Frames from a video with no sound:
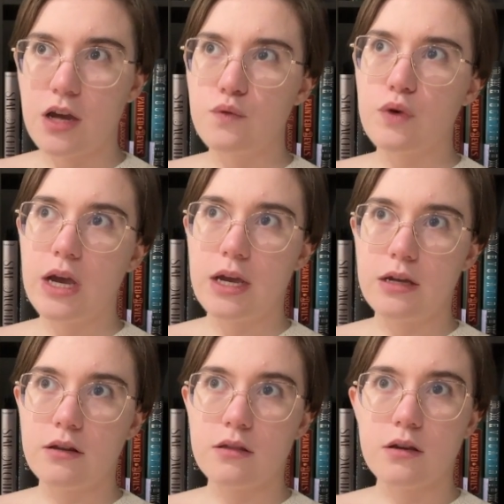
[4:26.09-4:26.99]
I
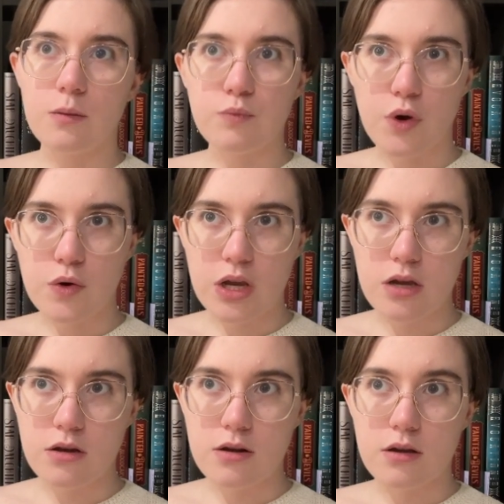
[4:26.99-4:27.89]
read The
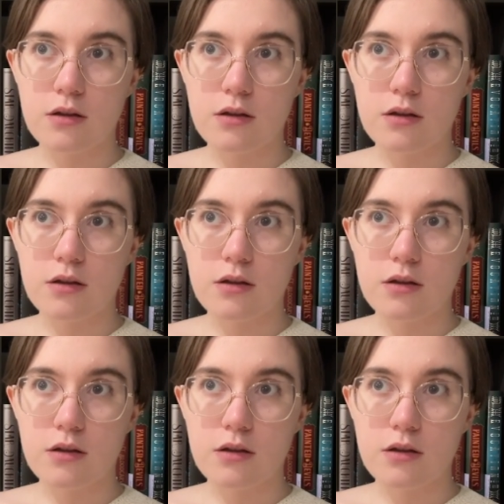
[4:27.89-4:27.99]
Unbroken